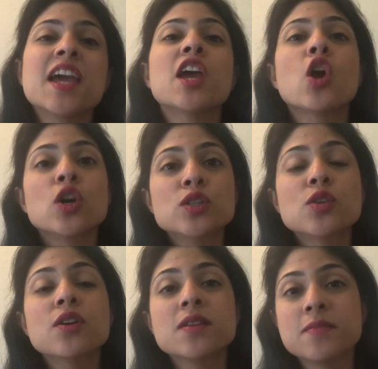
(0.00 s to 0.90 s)
it
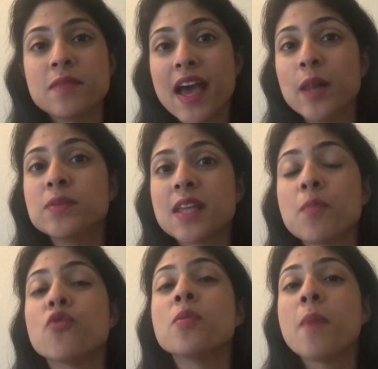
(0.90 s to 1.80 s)
also helps
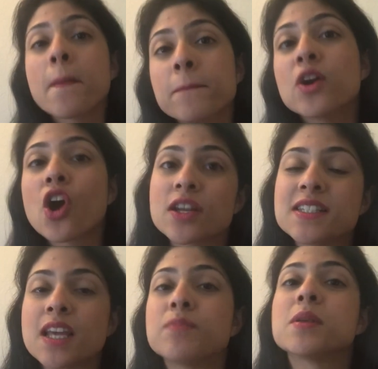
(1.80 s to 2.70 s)
them remember
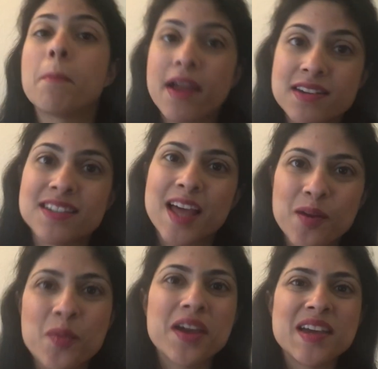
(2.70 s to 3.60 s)
concepts better
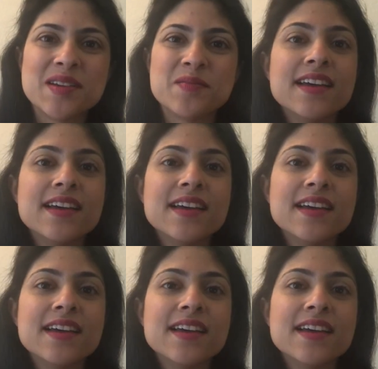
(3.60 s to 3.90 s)
that way.